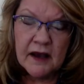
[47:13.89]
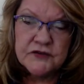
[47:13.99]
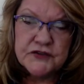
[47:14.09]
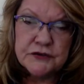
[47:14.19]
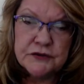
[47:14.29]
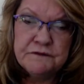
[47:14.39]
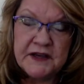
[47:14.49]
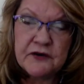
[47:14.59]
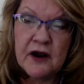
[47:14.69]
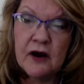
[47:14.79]
to
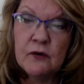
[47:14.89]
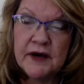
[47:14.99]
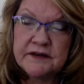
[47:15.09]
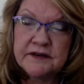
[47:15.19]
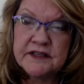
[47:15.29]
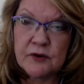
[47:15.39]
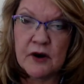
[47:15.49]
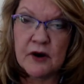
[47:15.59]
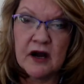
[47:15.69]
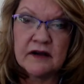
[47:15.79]
figure out what is
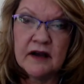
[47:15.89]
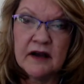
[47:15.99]
wrong.